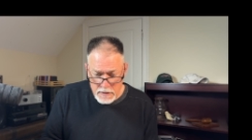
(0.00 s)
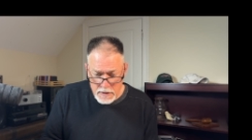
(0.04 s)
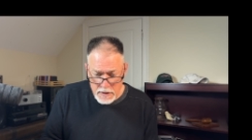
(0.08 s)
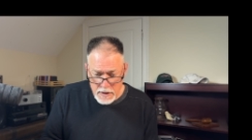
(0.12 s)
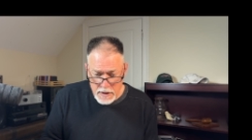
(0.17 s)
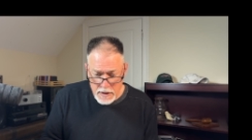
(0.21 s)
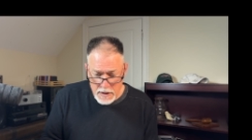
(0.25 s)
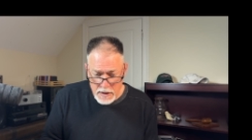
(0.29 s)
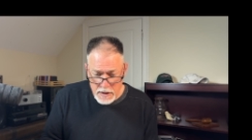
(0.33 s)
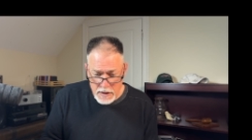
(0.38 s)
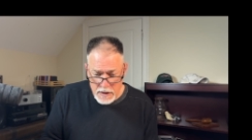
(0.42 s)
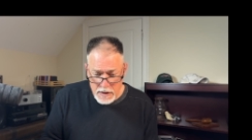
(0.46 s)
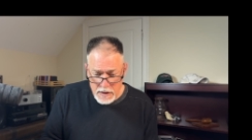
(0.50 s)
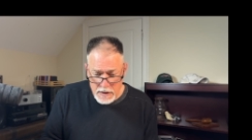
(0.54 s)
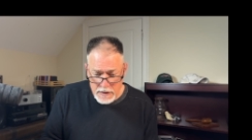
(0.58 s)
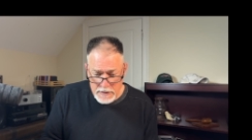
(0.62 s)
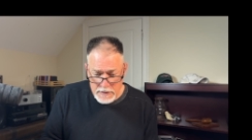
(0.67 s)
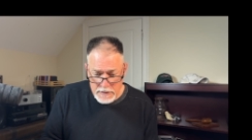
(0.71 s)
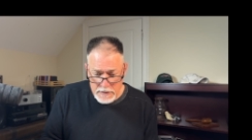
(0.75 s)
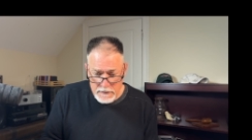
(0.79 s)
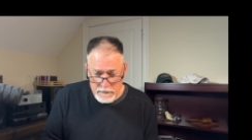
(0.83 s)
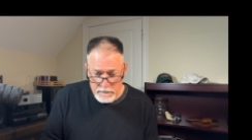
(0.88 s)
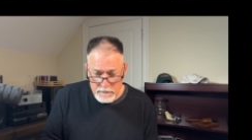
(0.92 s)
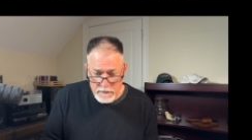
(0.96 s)

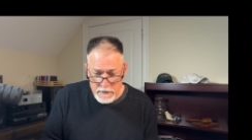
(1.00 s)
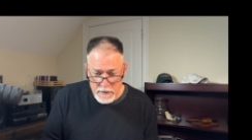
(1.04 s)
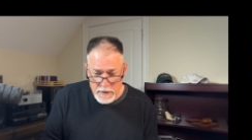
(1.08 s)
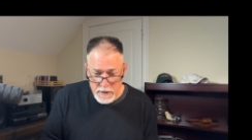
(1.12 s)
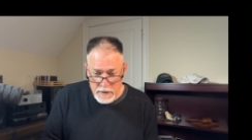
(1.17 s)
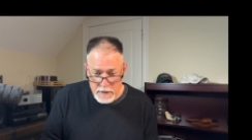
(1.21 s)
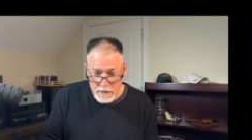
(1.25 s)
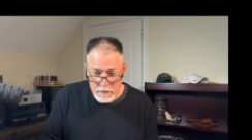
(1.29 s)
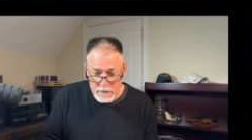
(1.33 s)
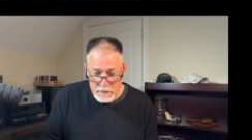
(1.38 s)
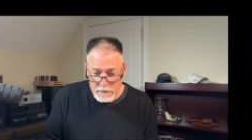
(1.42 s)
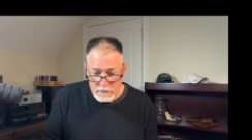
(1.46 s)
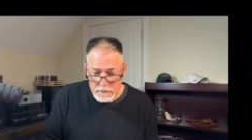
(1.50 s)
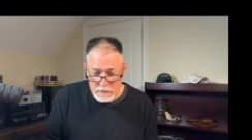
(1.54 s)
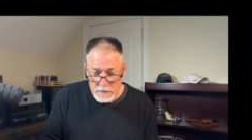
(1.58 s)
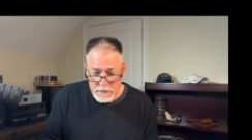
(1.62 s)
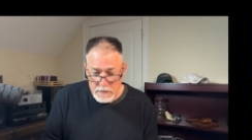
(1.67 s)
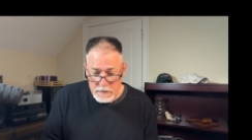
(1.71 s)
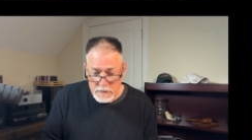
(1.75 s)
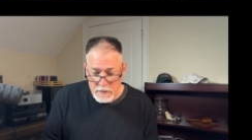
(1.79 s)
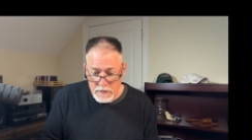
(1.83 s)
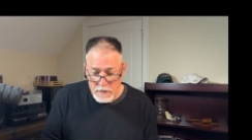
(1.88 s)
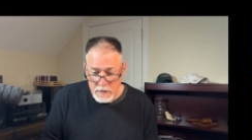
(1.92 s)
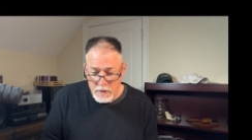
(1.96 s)
octave note
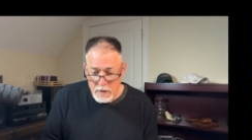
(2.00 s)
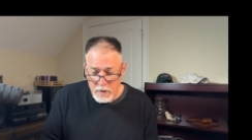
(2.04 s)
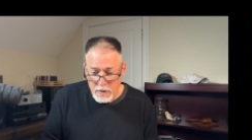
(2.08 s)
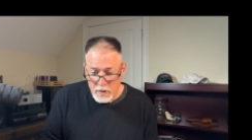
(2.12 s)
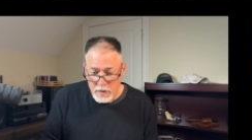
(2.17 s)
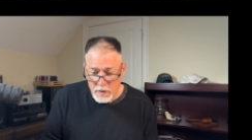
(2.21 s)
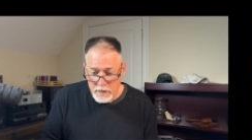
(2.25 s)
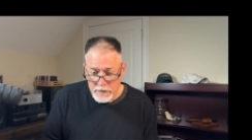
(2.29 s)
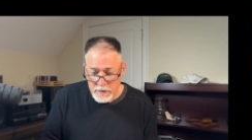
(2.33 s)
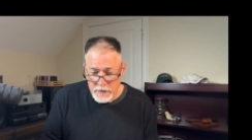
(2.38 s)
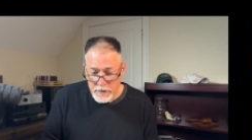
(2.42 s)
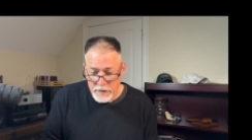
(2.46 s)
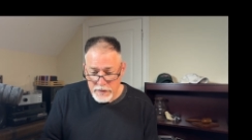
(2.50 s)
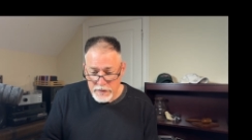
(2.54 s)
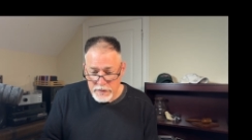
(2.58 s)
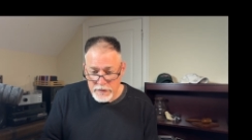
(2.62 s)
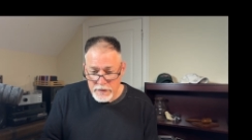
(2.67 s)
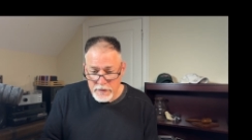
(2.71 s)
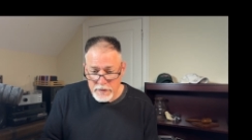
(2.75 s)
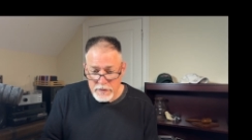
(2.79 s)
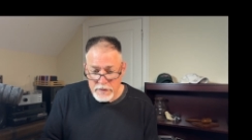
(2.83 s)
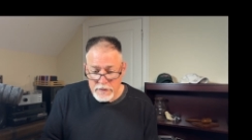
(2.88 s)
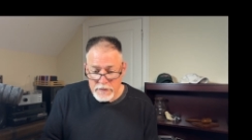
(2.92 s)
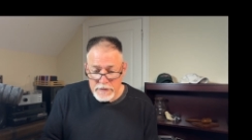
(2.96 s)
on the
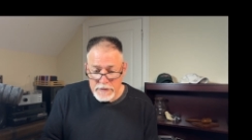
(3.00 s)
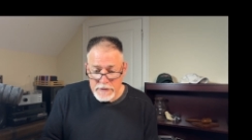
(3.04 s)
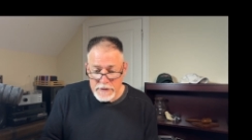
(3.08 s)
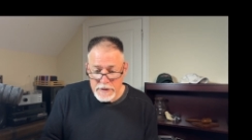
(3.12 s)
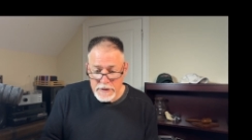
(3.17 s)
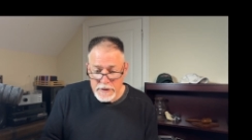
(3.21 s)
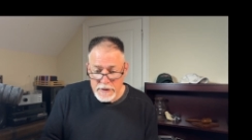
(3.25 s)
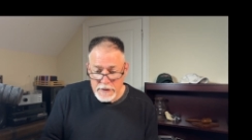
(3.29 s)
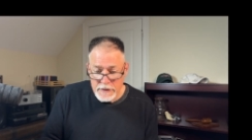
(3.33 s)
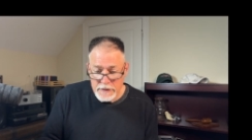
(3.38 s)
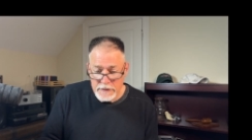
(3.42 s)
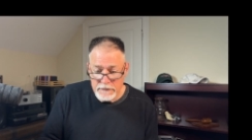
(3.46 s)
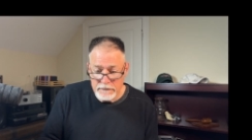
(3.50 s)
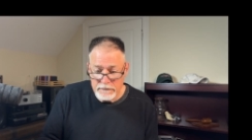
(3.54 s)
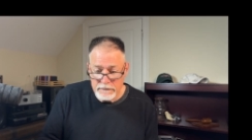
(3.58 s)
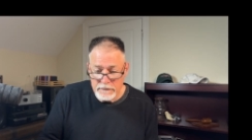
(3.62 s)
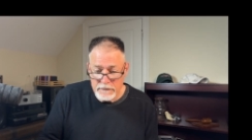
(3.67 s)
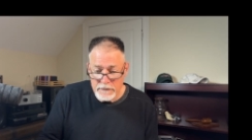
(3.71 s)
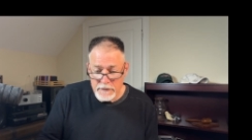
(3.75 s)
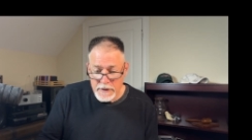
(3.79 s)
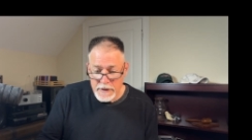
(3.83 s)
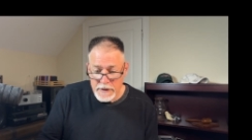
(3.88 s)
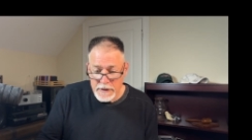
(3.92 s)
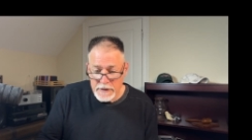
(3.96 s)
13th
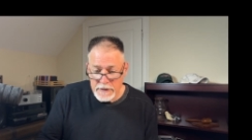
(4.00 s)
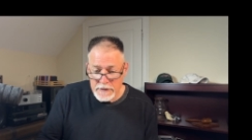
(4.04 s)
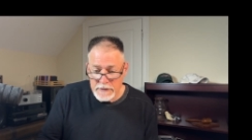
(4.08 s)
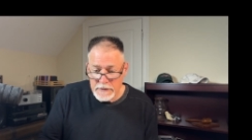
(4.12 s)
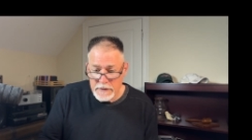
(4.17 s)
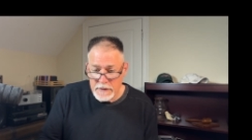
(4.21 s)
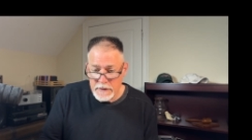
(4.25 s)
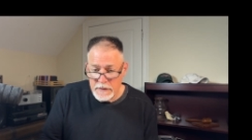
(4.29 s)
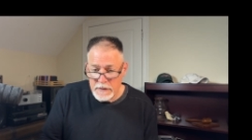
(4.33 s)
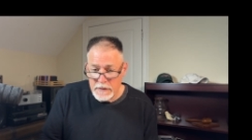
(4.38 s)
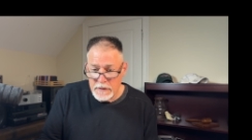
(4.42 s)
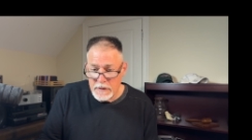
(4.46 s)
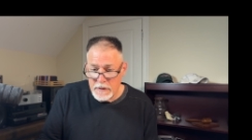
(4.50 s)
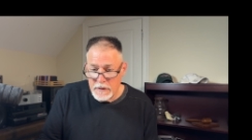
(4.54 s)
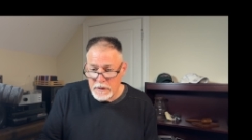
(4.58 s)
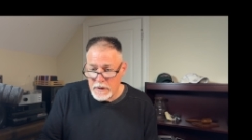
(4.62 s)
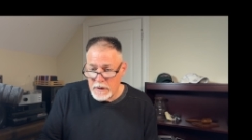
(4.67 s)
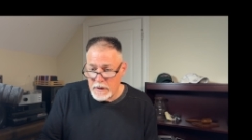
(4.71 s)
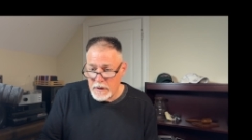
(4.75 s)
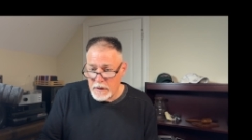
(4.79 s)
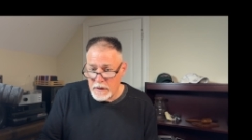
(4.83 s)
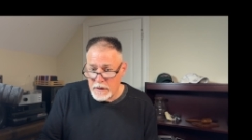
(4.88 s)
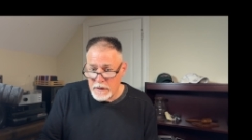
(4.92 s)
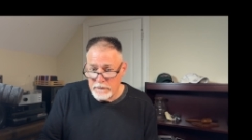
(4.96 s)
fret
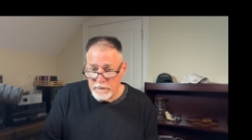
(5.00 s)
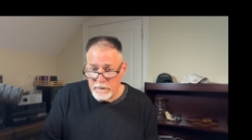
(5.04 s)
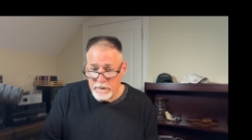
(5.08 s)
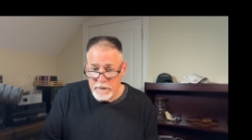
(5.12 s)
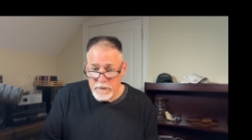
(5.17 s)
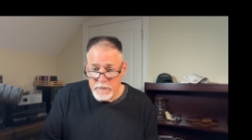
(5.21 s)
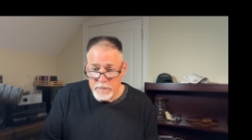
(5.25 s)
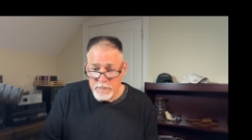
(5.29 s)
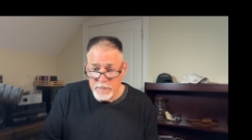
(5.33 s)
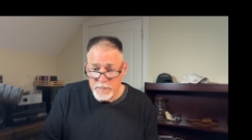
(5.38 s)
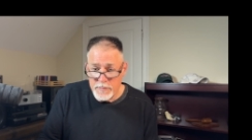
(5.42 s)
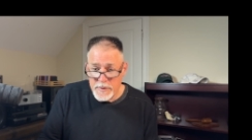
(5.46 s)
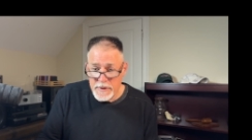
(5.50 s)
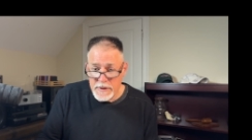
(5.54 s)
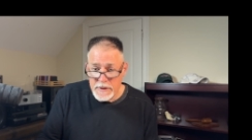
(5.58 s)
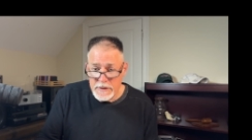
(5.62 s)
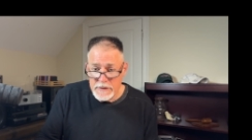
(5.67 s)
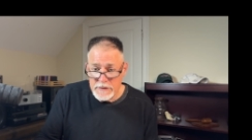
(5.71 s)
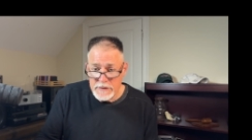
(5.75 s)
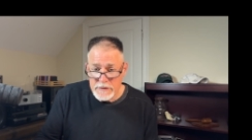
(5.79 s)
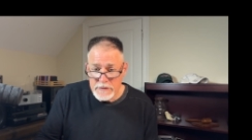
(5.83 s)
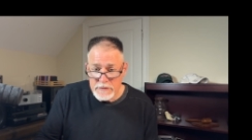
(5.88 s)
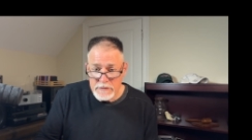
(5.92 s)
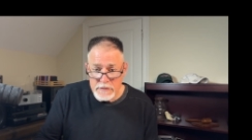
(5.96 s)
of the B
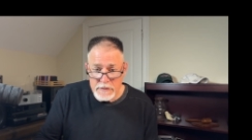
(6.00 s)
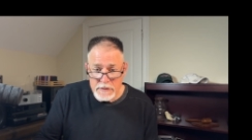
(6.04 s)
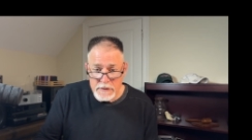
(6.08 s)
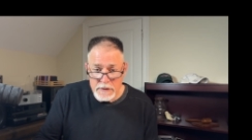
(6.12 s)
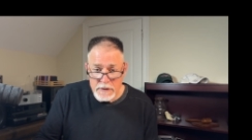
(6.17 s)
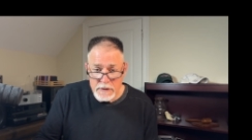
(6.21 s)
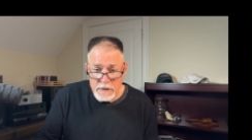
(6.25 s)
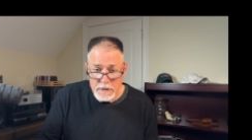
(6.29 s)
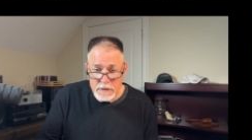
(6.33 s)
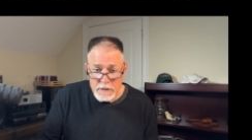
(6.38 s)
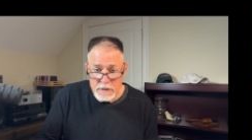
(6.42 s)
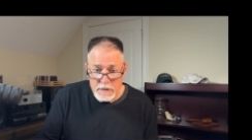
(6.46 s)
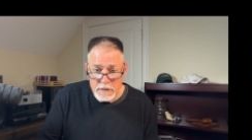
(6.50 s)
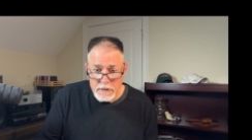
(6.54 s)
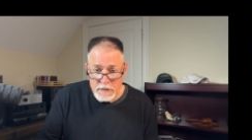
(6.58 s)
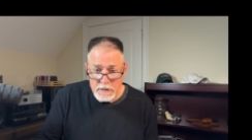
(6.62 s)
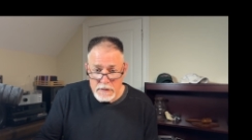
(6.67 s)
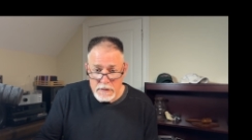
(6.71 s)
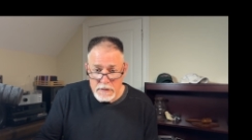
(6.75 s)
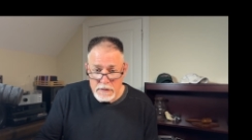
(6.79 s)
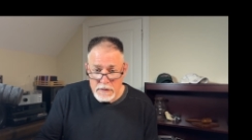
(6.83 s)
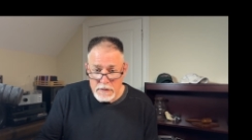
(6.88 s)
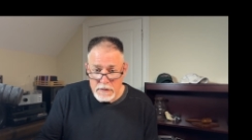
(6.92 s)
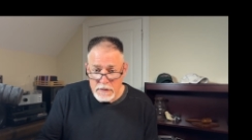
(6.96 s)
string,
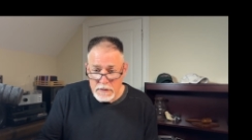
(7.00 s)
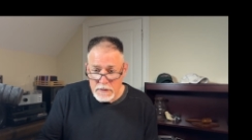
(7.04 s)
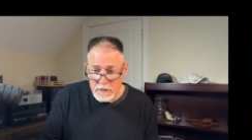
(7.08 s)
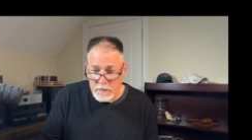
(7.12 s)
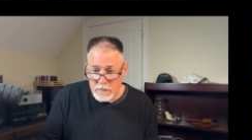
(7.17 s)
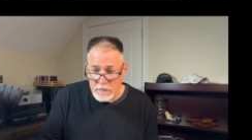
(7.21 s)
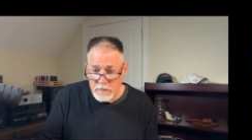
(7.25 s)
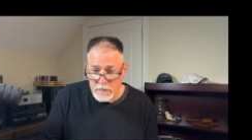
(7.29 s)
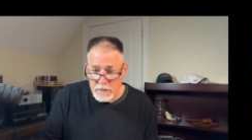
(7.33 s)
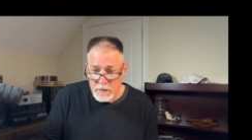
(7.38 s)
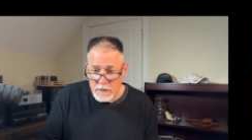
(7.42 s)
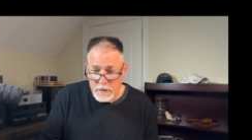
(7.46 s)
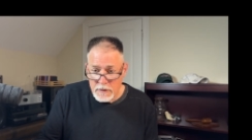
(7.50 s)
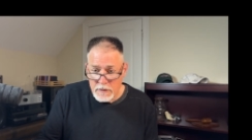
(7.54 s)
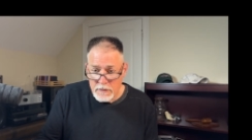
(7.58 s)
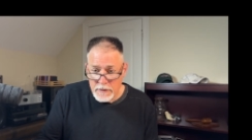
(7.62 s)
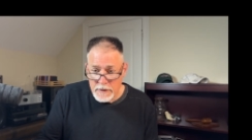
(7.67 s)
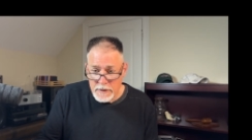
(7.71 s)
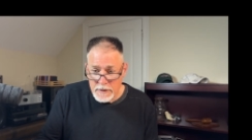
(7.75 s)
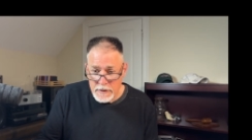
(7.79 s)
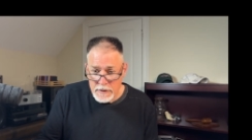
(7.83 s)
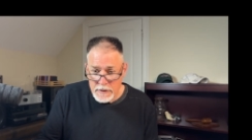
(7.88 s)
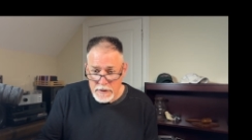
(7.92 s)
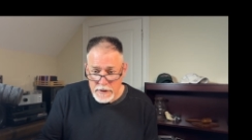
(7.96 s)
we'll go
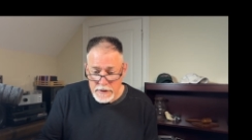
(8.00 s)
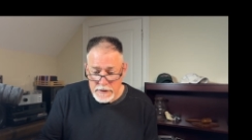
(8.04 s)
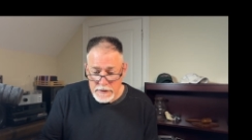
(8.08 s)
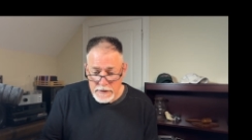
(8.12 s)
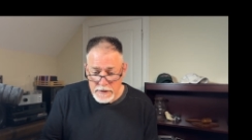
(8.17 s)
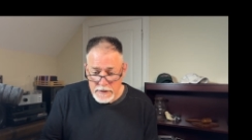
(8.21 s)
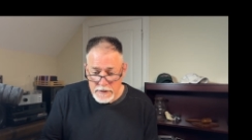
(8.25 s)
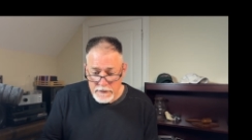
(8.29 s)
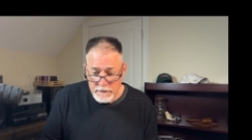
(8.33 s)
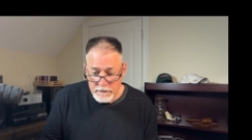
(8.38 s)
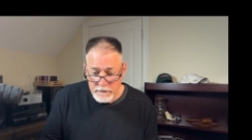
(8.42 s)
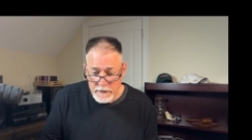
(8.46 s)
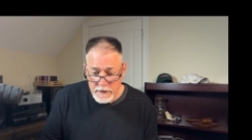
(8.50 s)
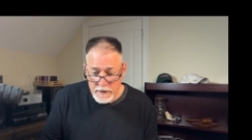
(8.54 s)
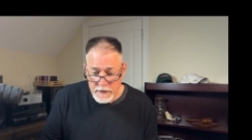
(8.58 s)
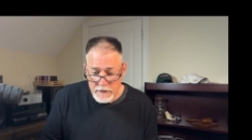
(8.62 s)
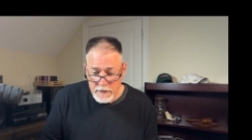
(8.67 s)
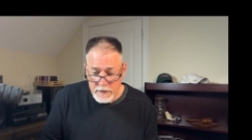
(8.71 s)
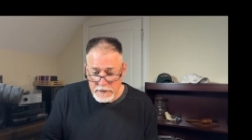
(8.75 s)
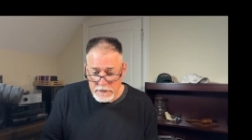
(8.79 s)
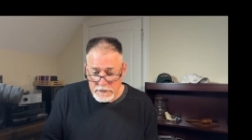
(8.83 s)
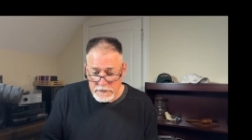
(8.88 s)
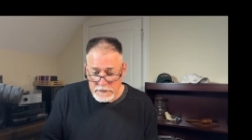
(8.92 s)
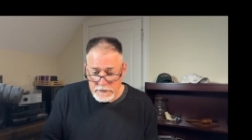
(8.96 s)
in and identify
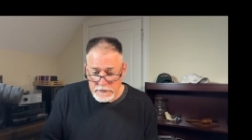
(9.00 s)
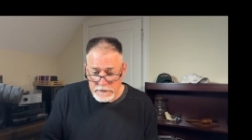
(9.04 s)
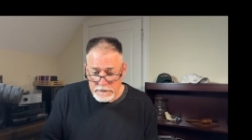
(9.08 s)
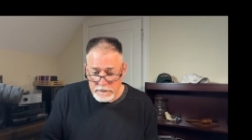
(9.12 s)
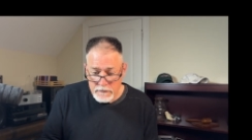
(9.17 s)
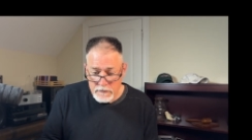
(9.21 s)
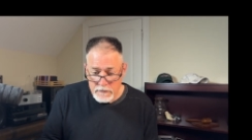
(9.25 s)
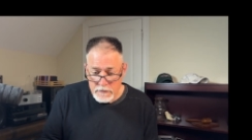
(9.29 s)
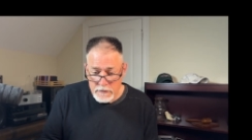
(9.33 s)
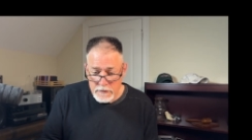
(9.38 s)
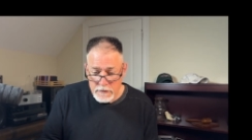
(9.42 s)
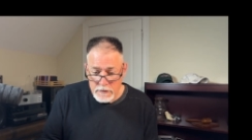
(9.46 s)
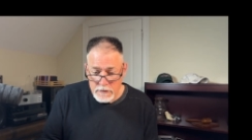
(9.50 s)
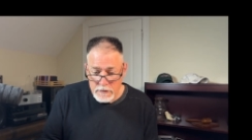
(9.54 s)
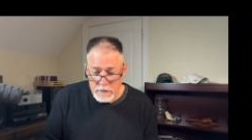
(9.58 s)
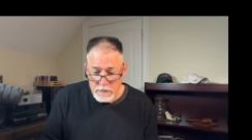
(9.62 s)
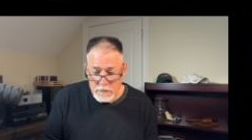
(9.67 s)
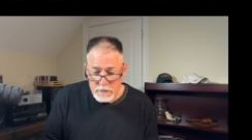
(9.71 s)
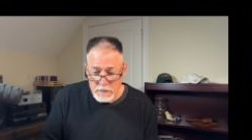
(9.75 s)
those for you.